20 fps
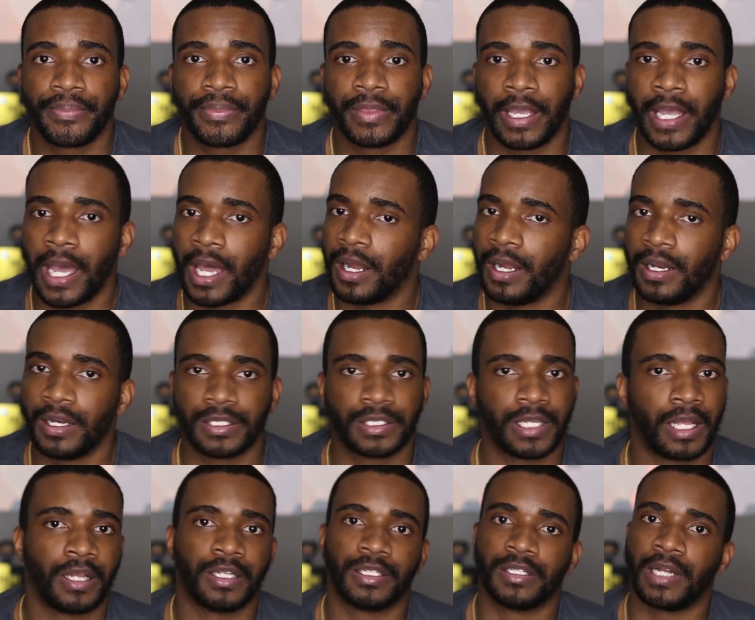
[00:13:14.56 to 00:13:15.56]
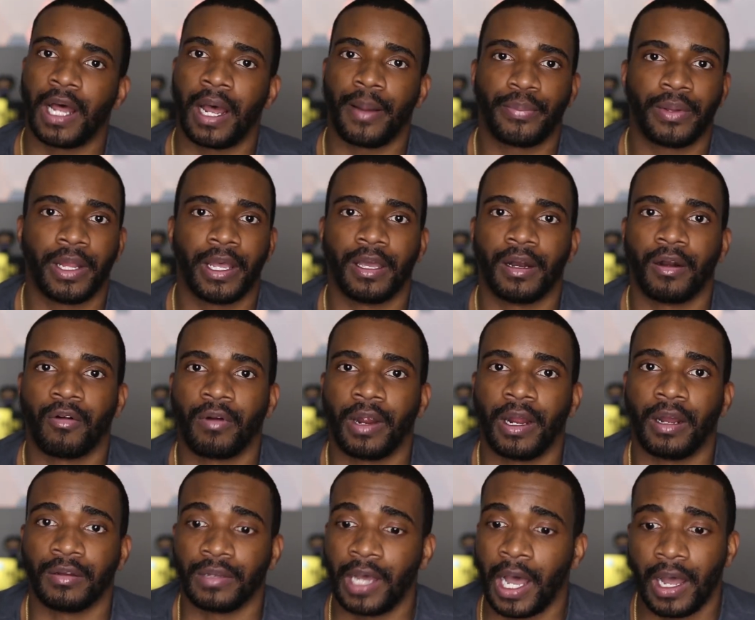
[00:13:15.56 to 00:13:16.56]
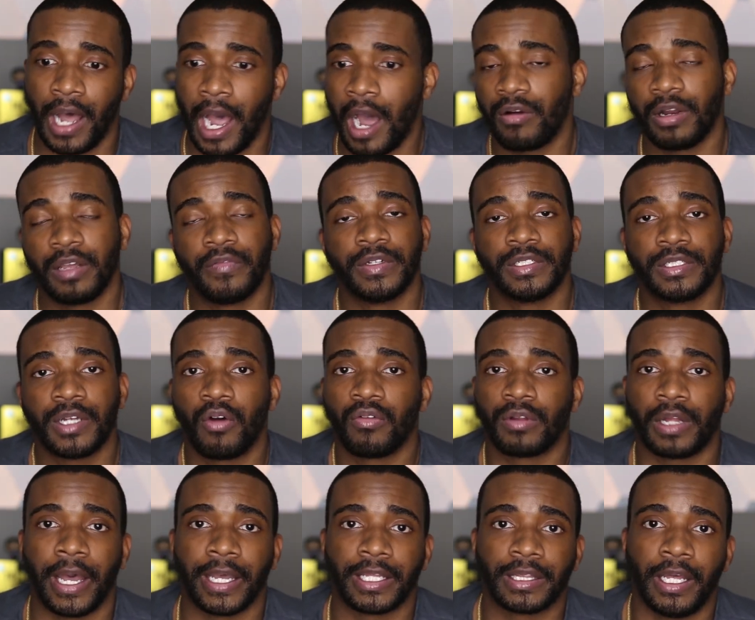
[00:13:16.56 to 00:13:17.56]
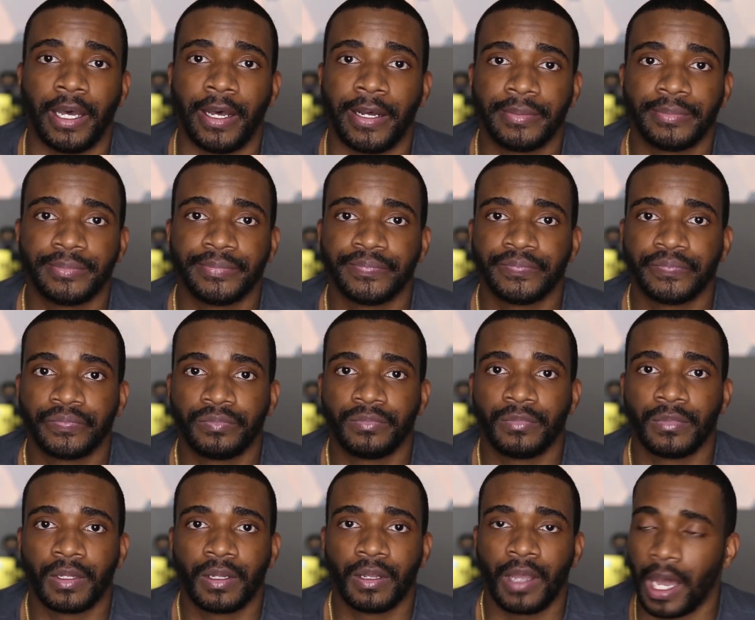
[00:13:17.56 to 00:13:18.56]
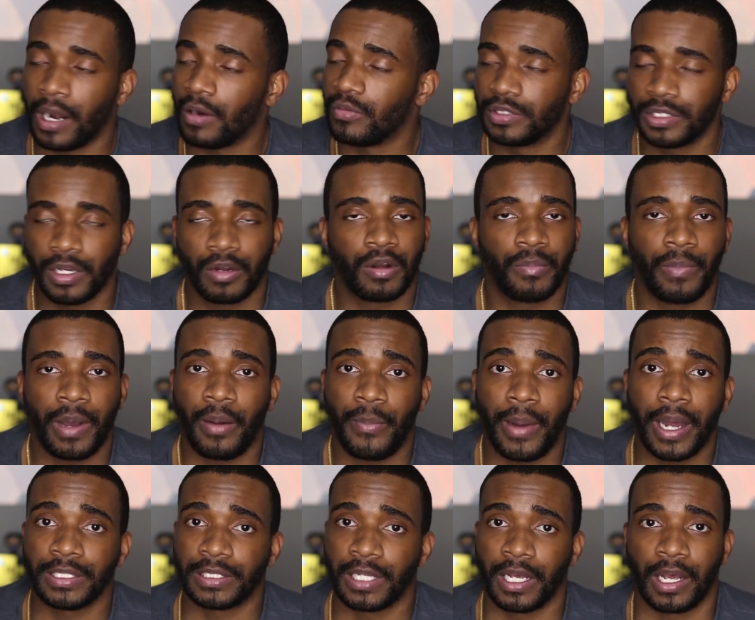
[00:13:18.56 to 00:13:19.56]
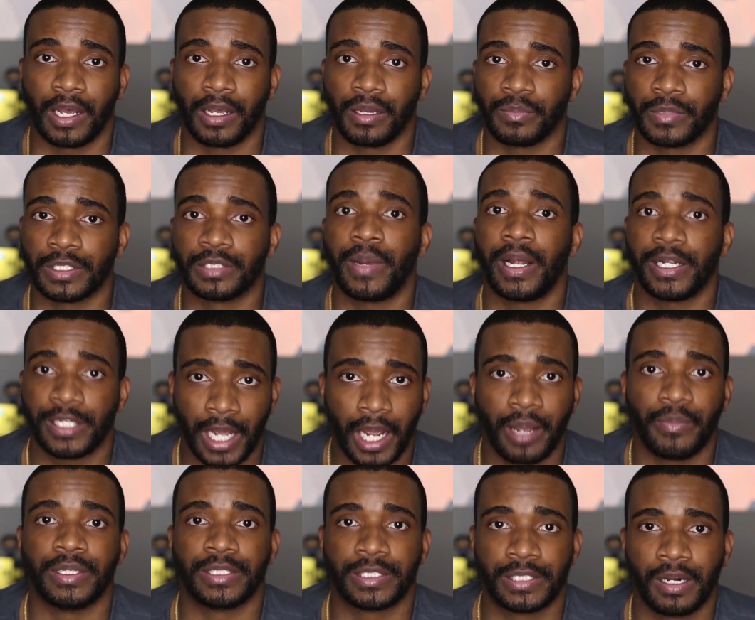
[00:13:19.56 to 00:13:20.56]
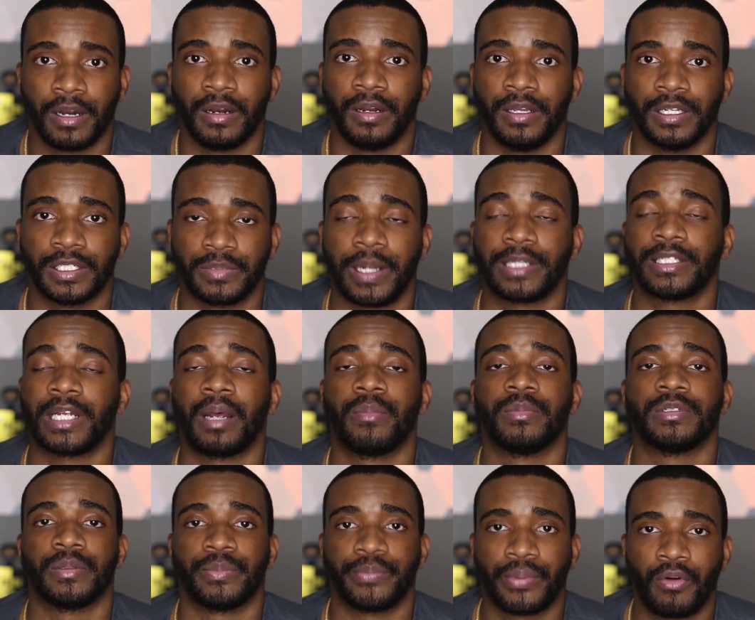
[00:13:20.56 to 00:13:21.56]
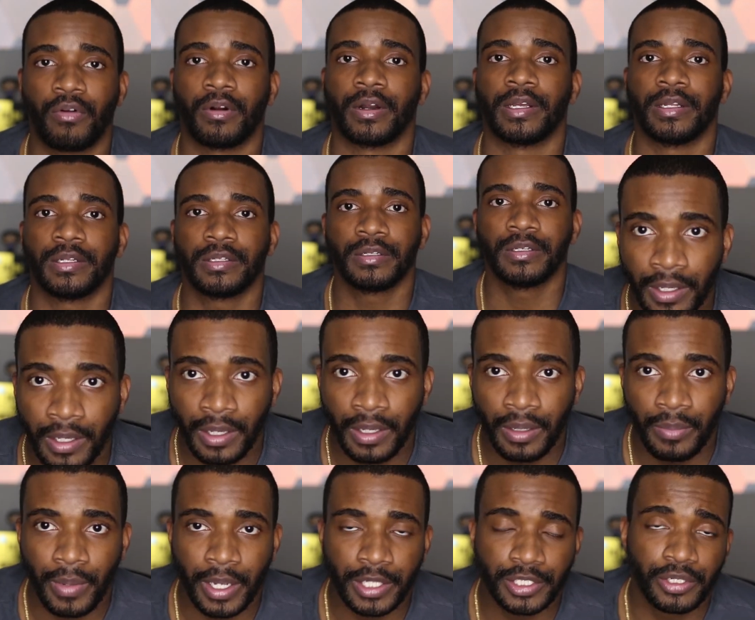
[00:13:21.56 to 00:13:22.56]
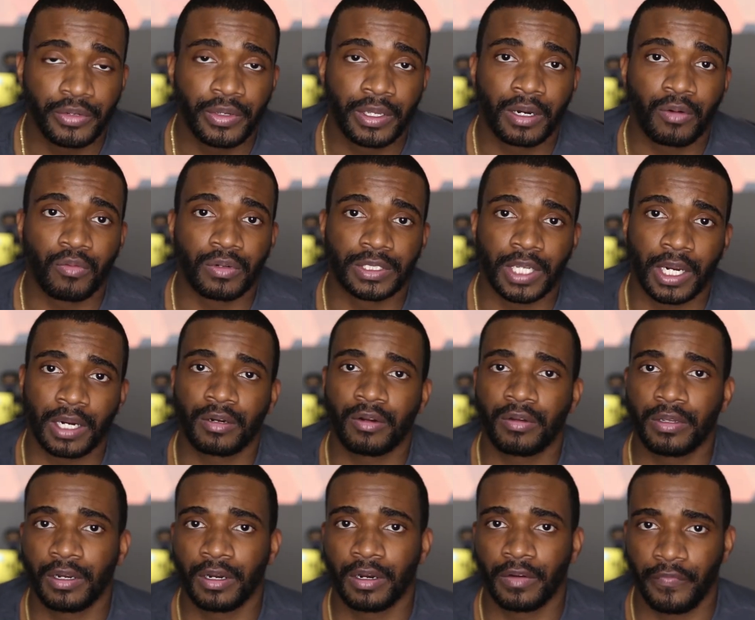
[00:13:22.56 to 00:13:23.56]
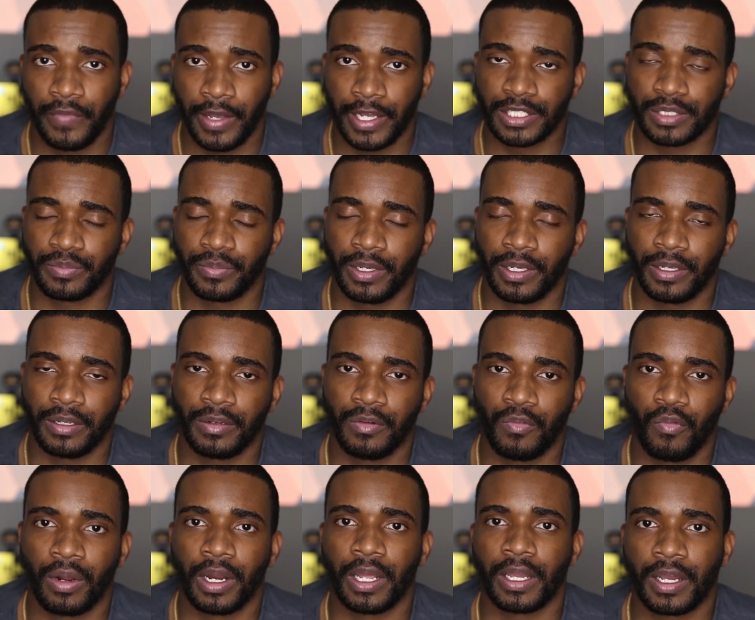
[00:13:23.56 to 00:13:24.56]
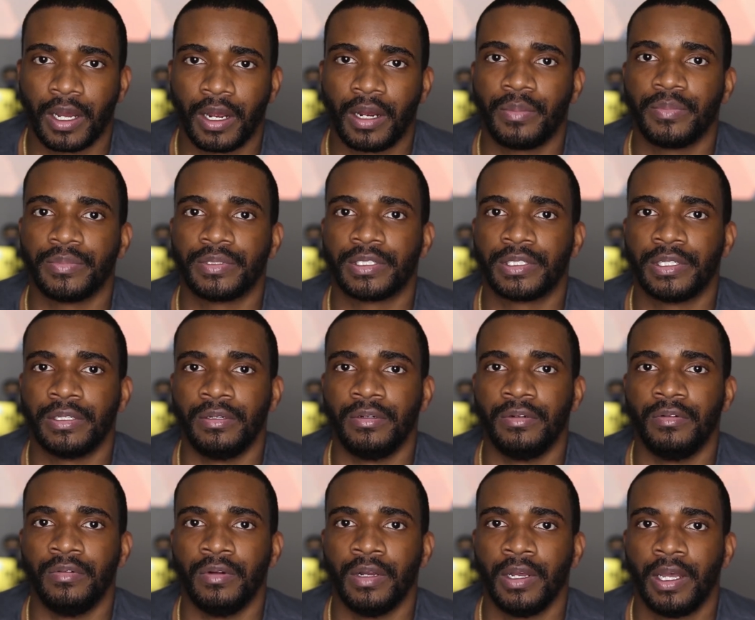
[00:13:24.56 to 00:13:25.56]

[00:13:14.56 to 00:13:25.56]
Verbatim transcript: They got to understand that you're not playing around. I, I don't even joke like that. I don't joke about my time because my time is serious. My time is important. Make sure you get a return on your investment when it comes to